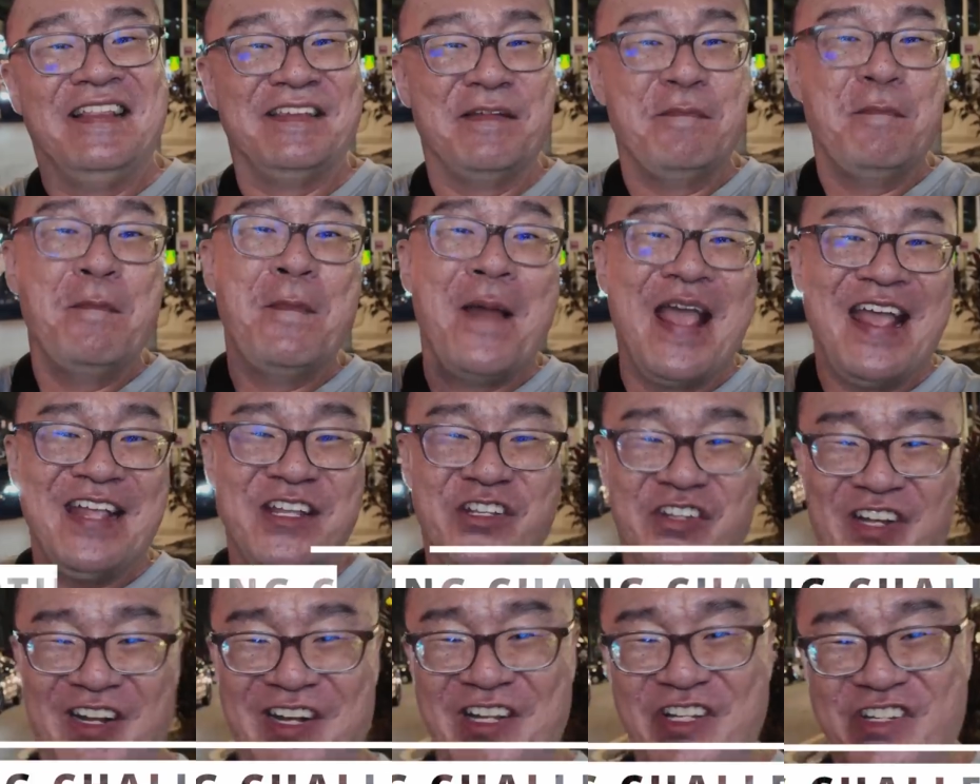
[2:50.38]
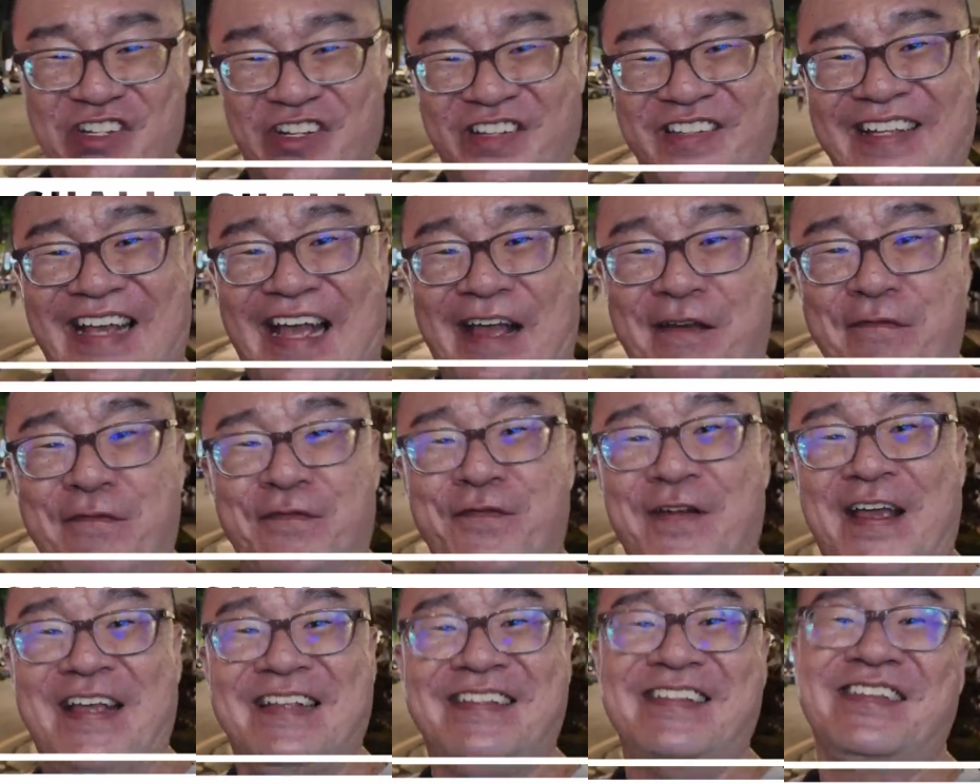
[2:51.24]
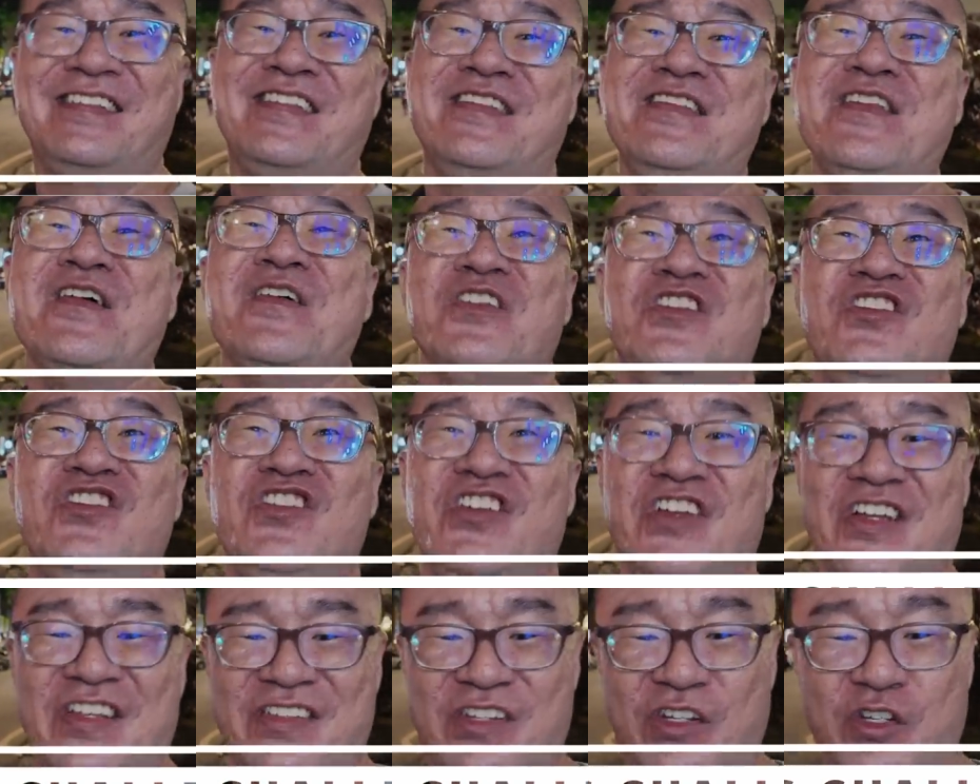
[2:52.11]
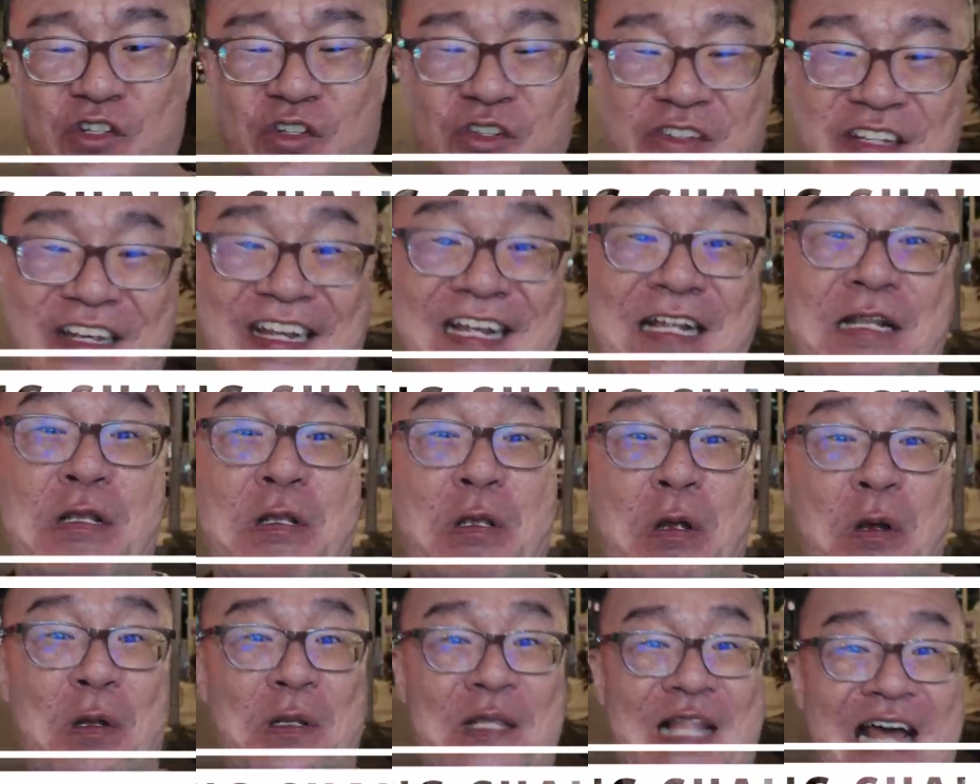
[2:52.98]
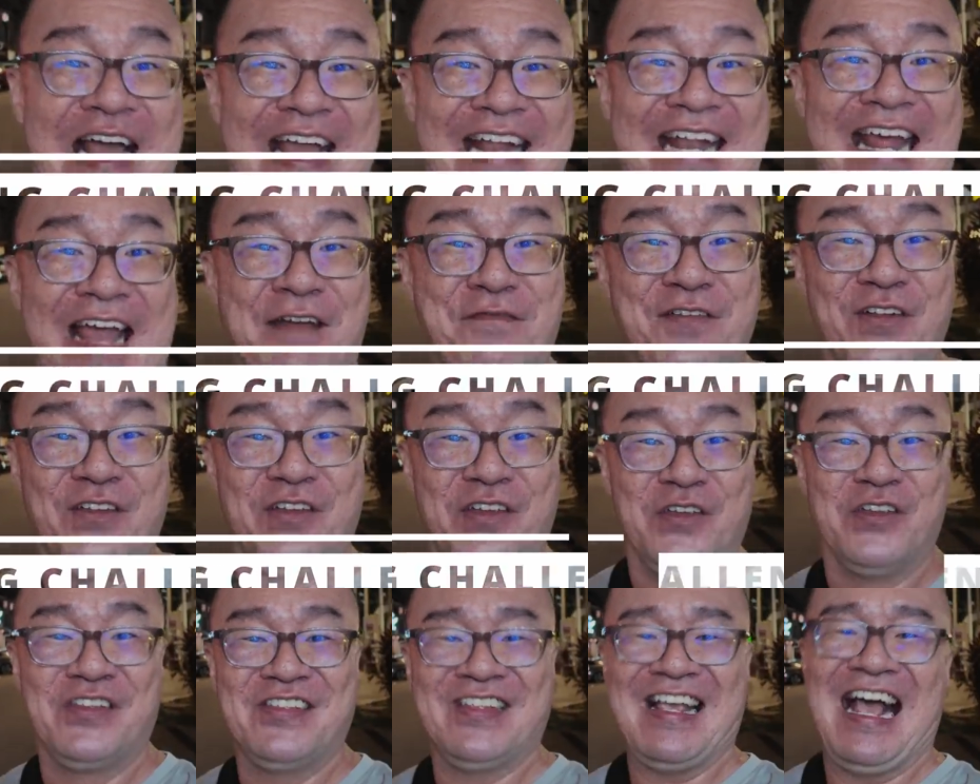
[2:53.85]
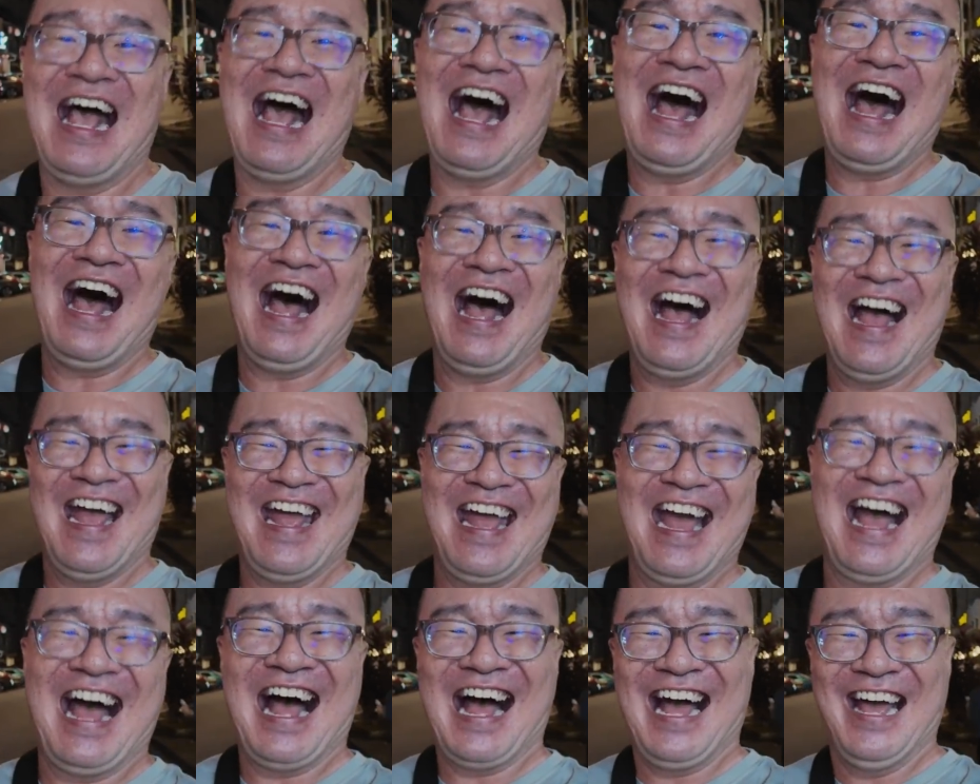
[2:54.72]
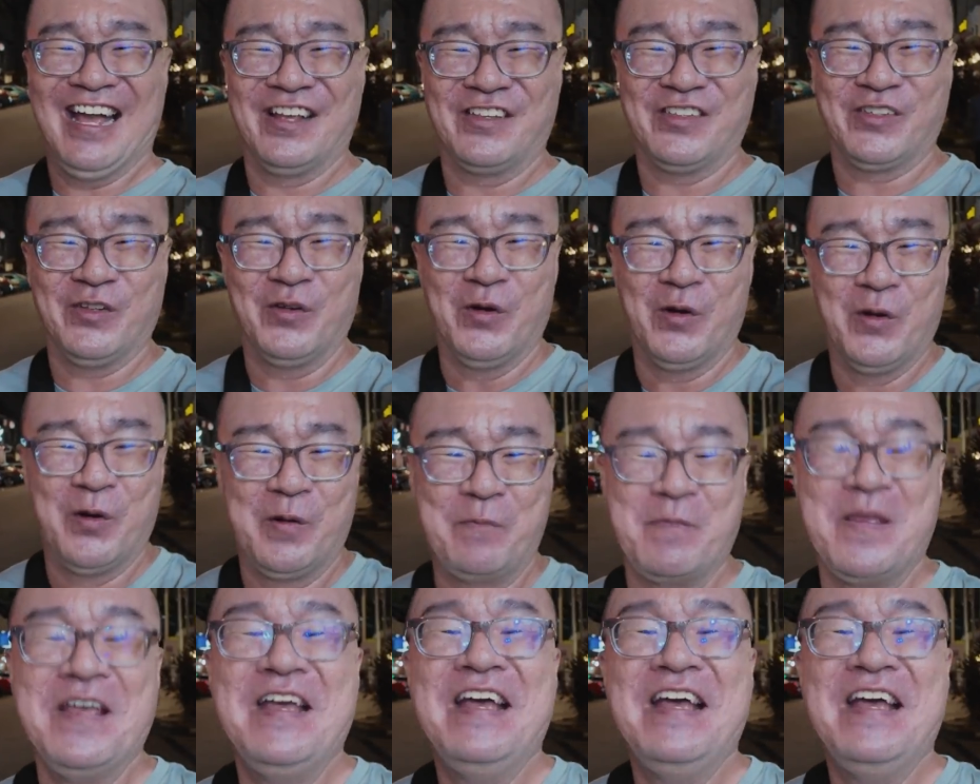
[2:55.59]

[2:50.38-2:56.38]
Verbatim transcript: The main challenges that I face is not just shooting in low light and having to use high ISO.